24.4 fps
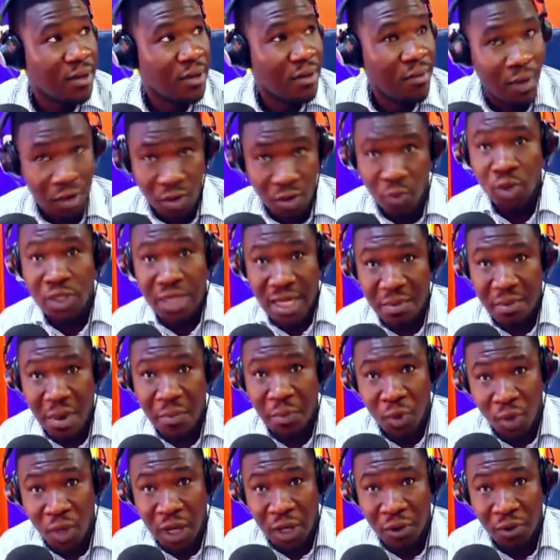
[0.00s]
but abu ti
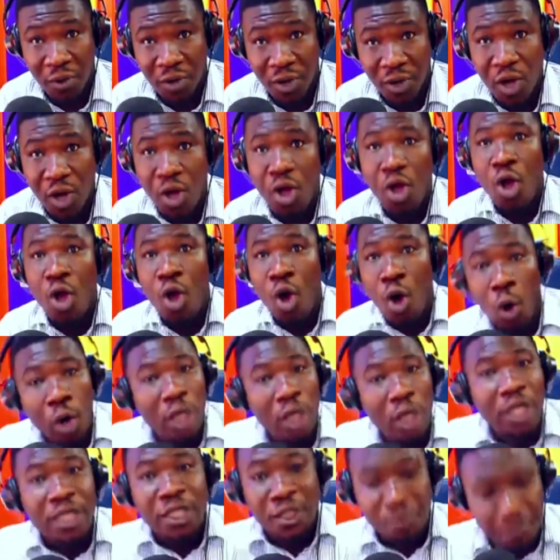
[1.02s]
asaba mnoka no
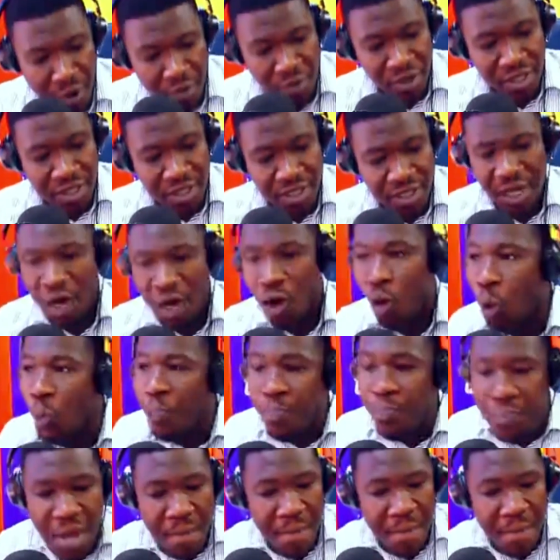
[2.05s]
Holy Spirit will be